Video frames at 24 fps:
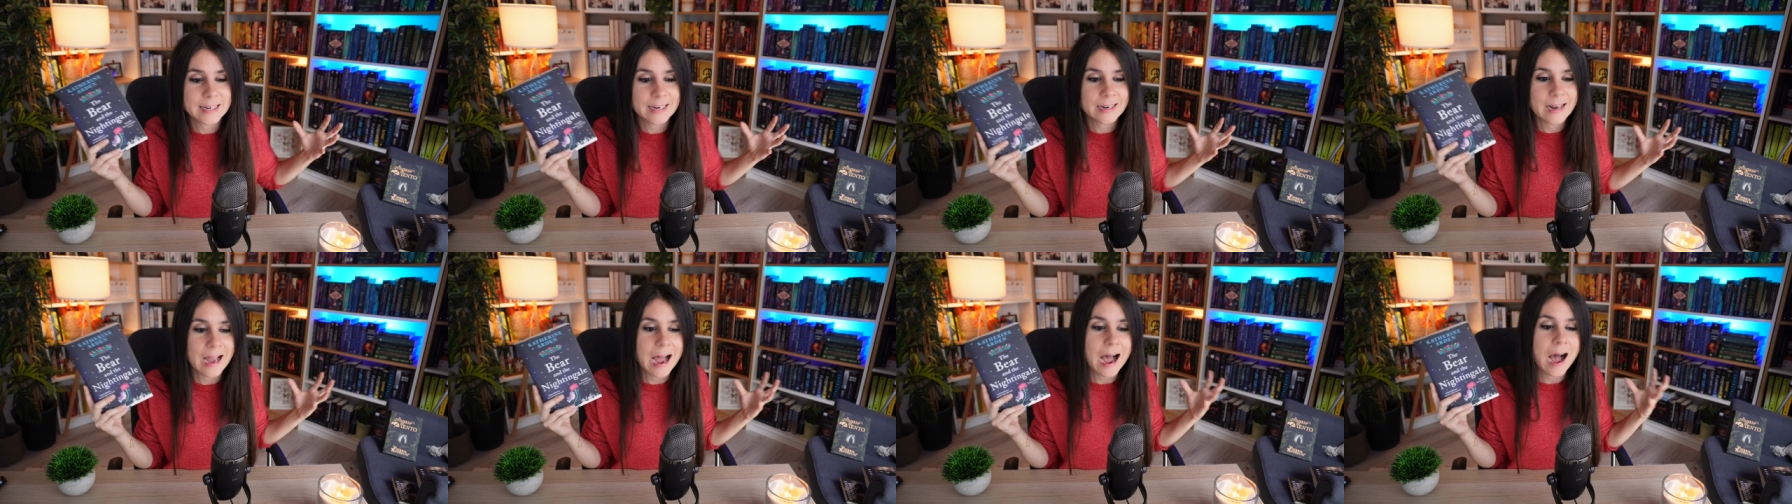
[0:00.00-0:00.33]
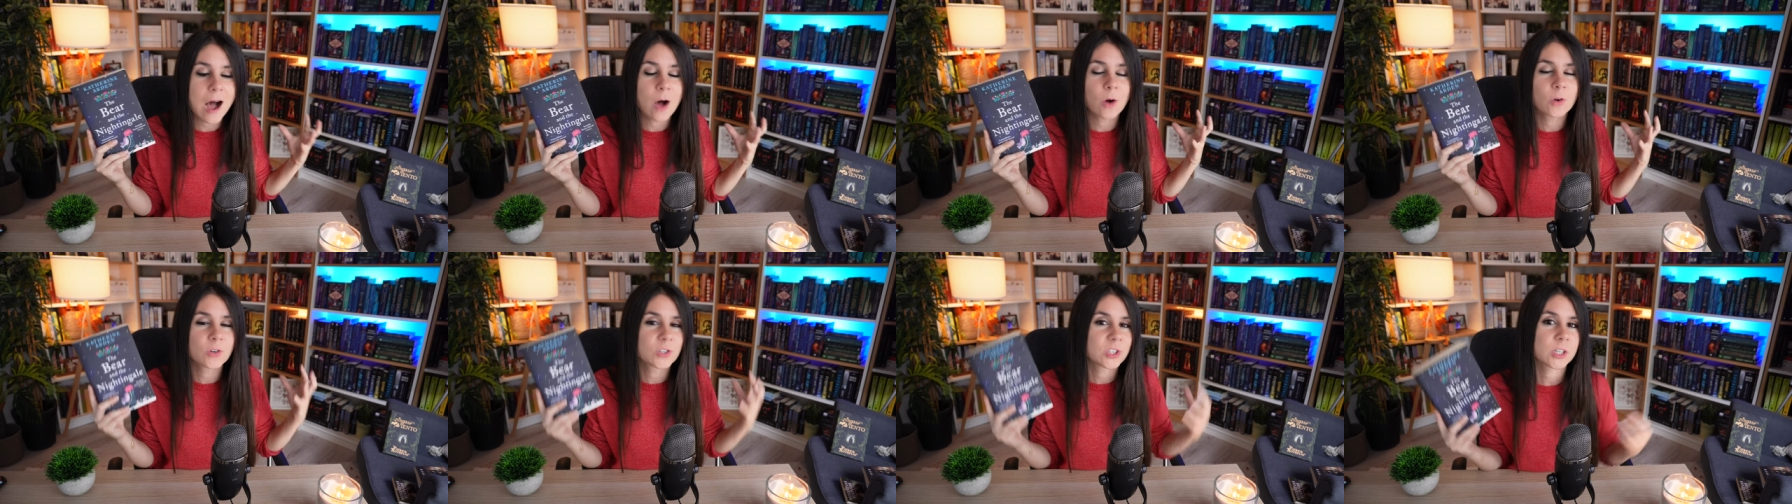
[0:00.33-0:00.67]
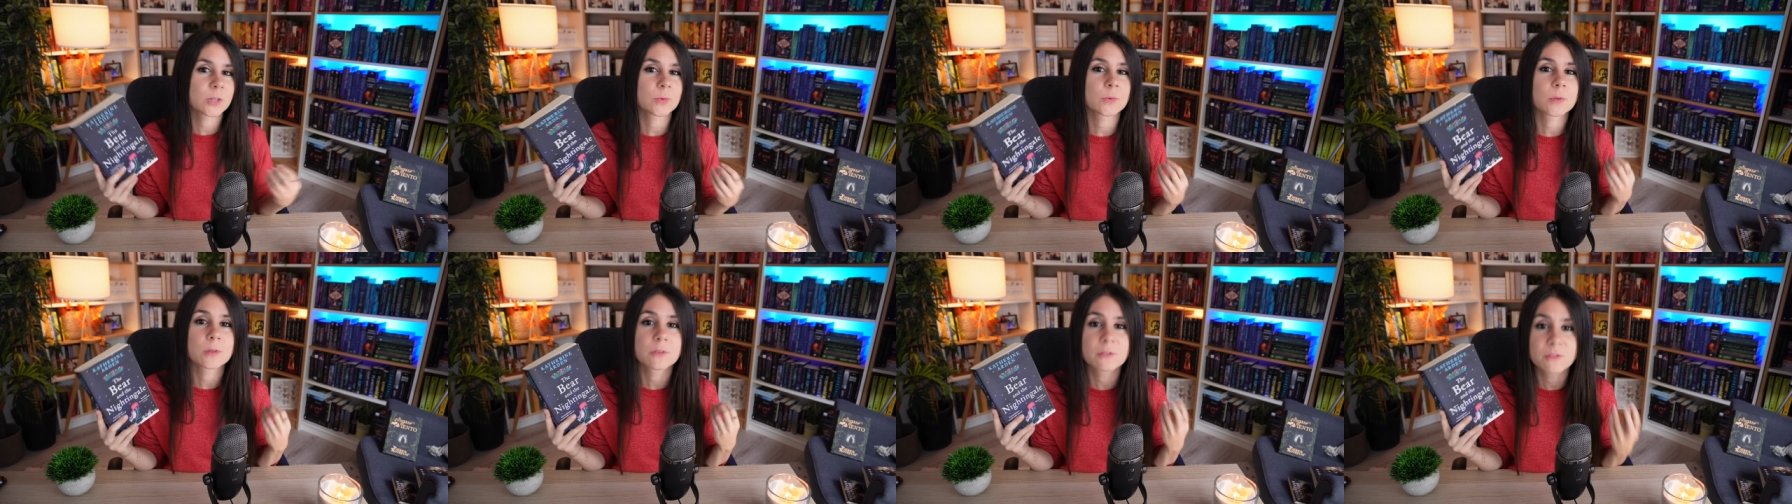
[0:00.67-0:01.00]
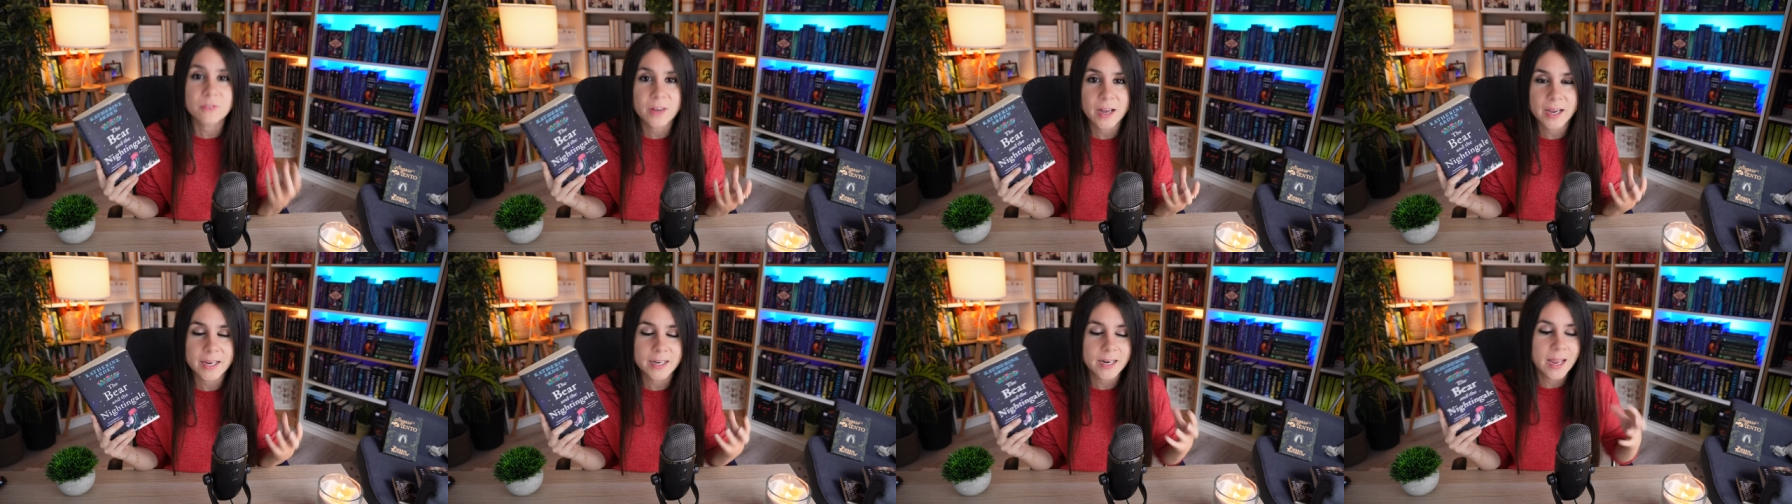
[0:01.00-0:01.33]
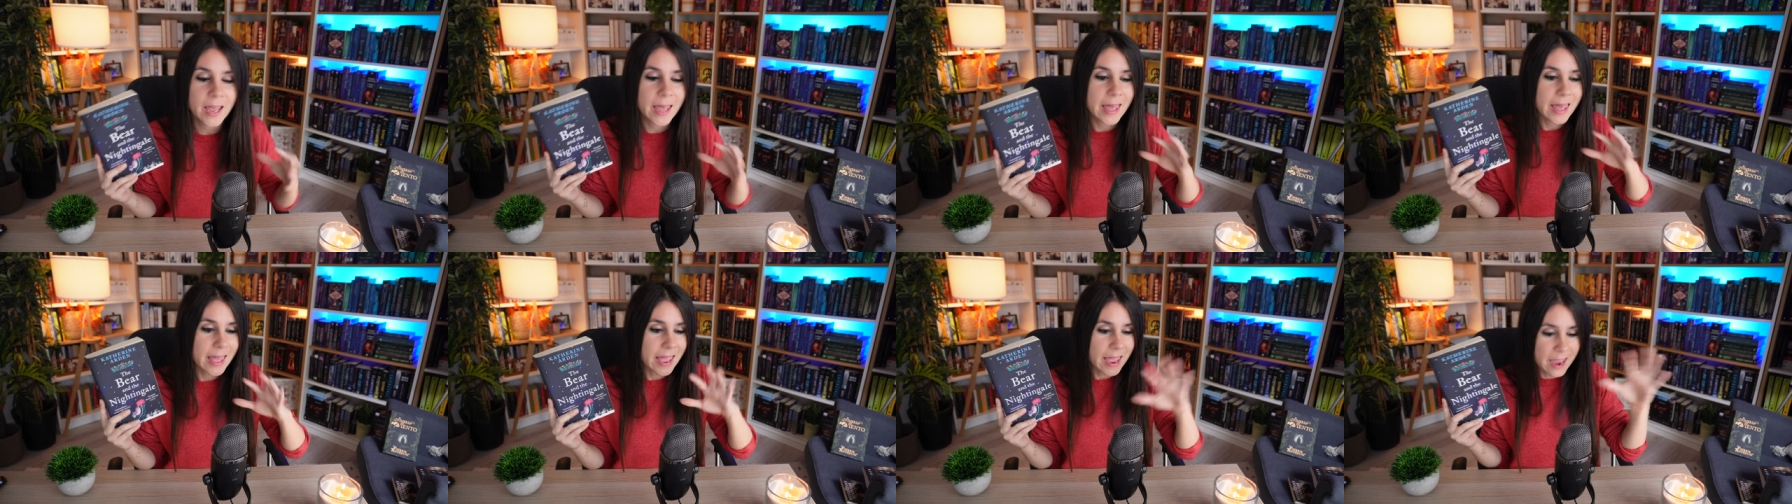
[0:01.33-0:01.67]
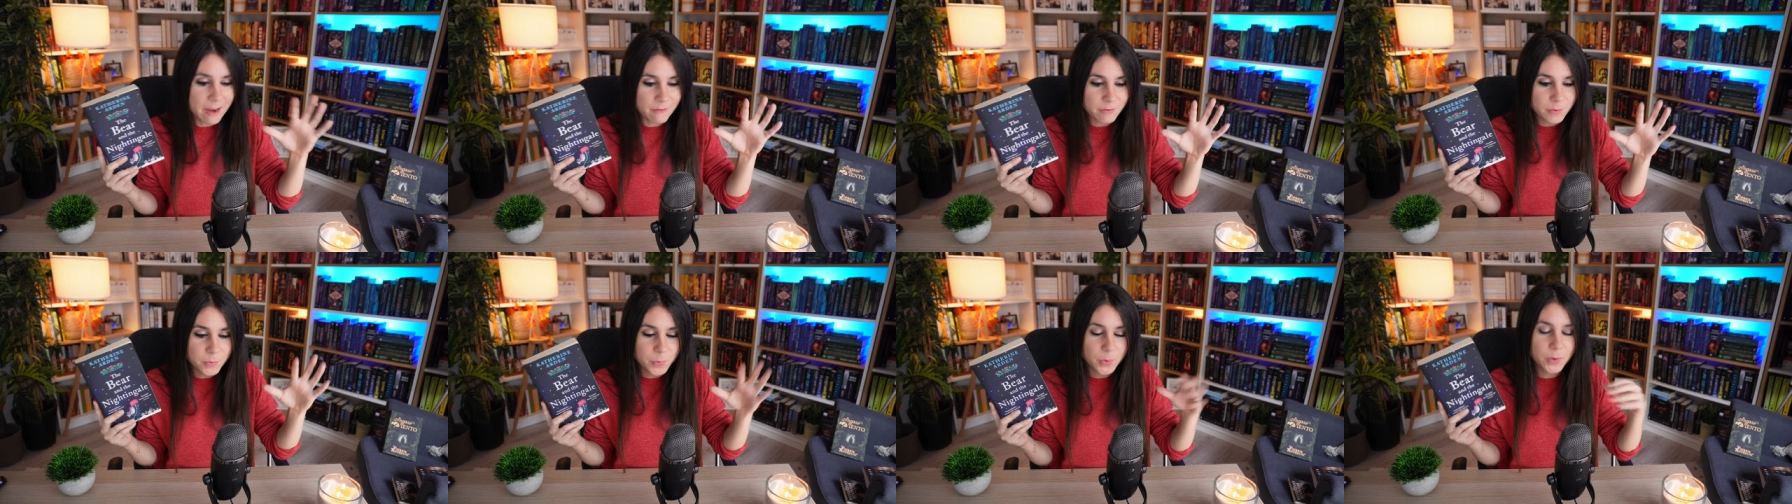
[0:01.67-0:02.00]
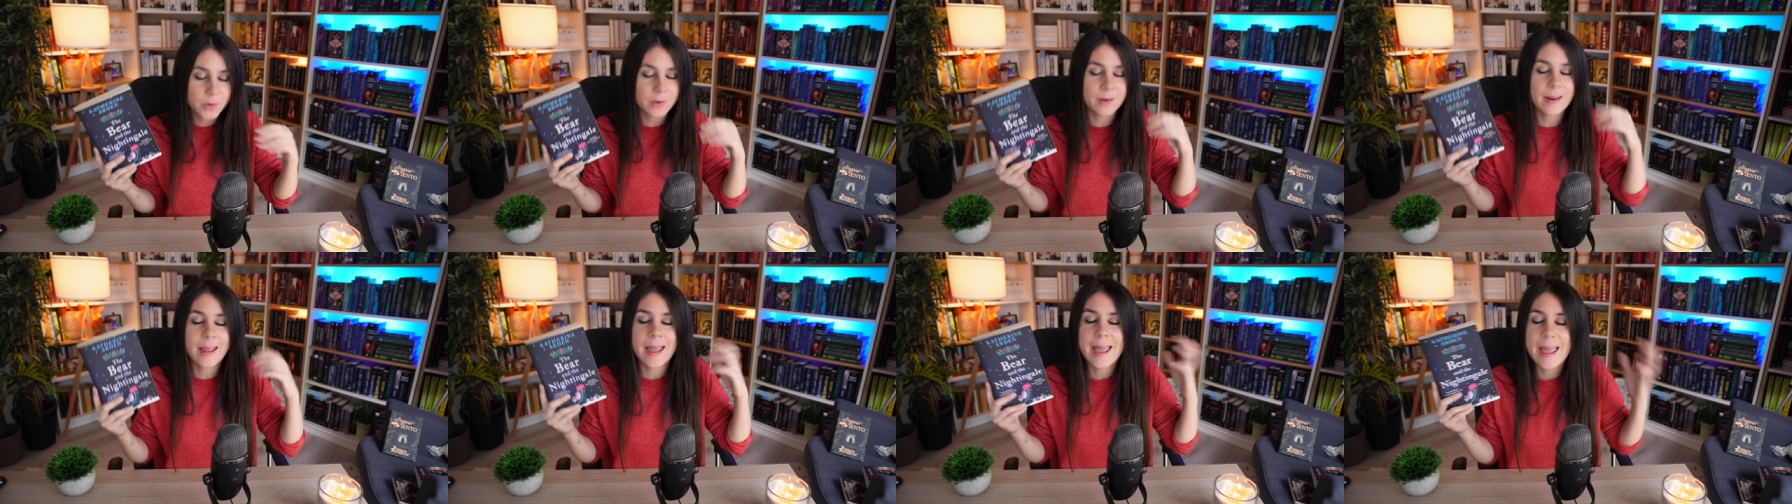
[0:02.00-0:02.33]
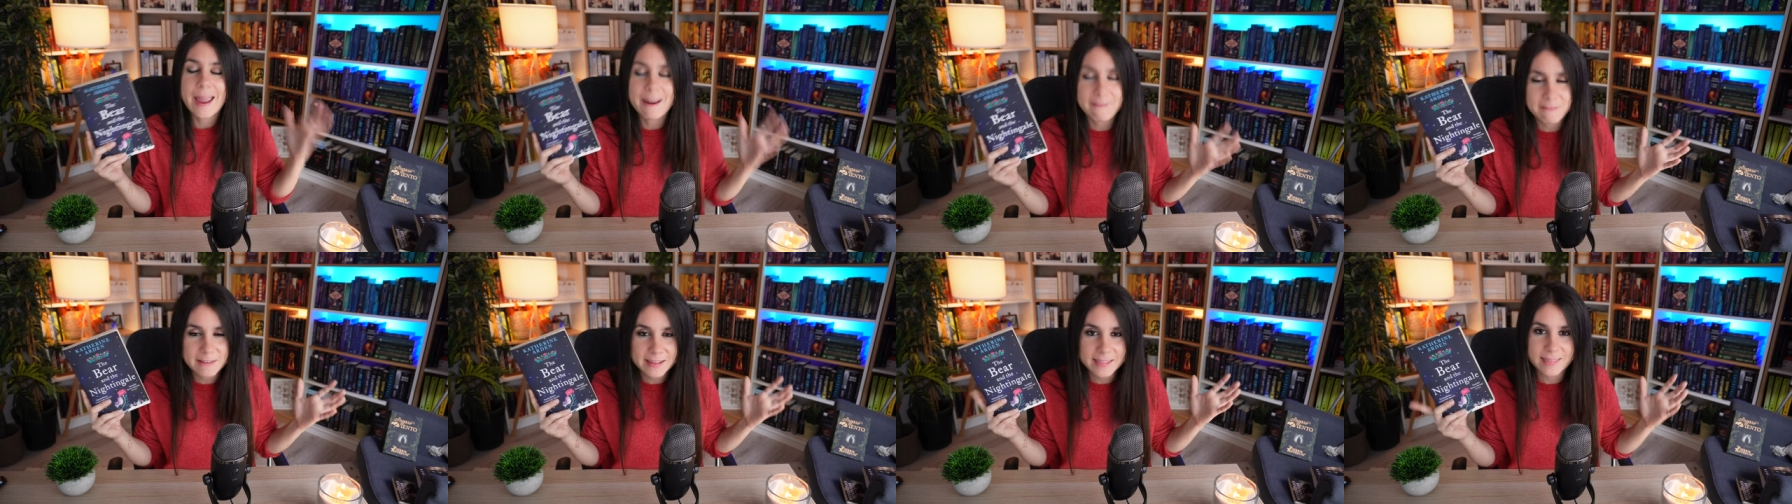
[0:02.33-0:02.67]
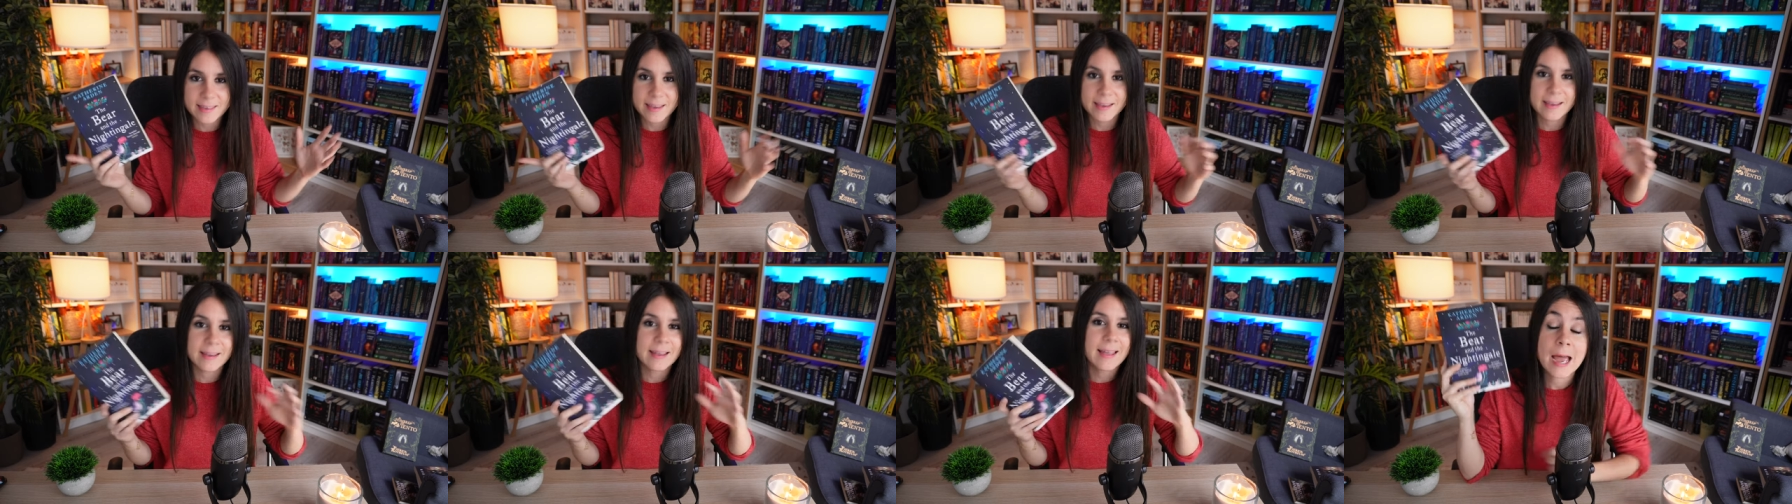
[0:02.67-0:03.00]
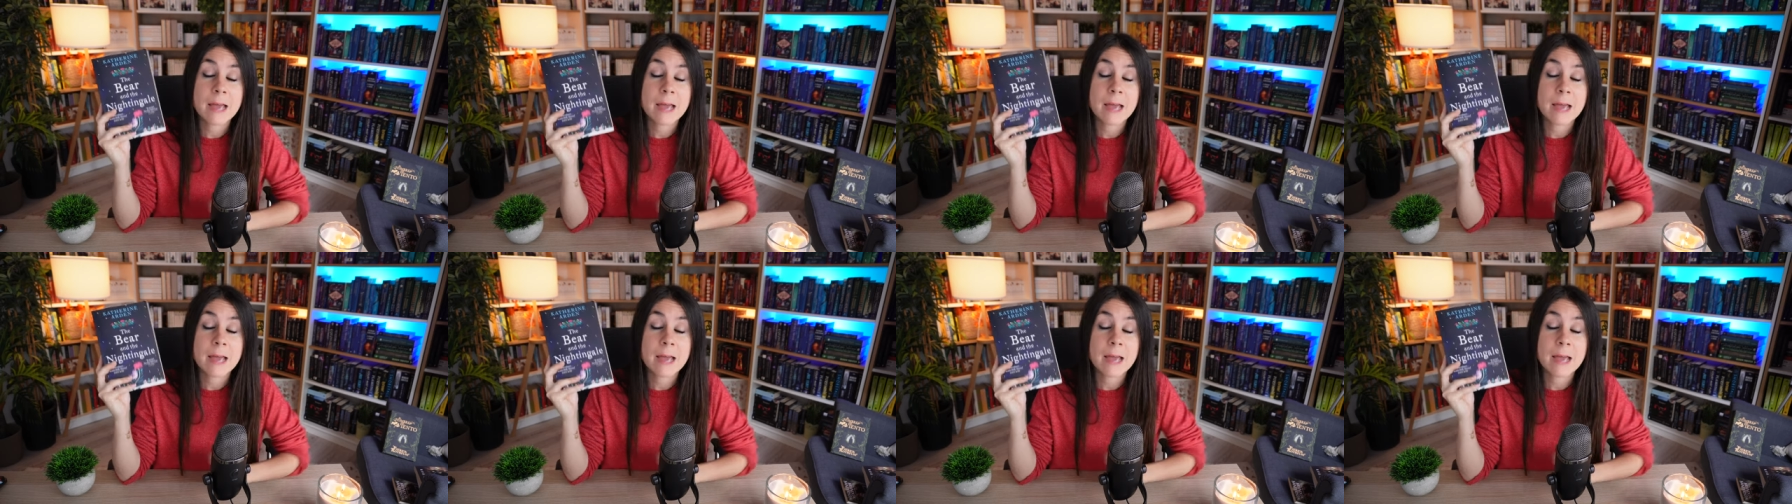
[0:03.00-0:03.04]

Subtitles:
and how she will fight everyone, everything.